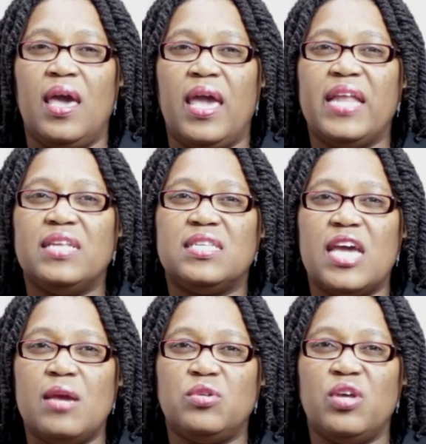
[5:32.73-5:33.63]
it is
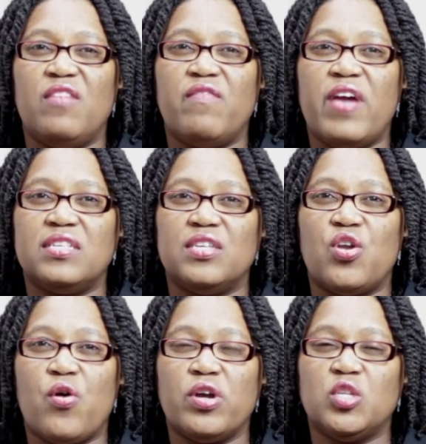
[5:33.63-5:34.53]
time to invest in
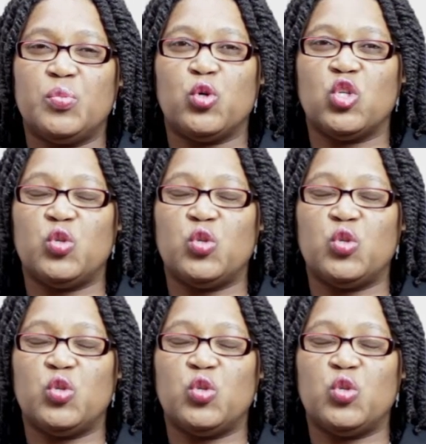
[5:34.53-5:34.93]
our sports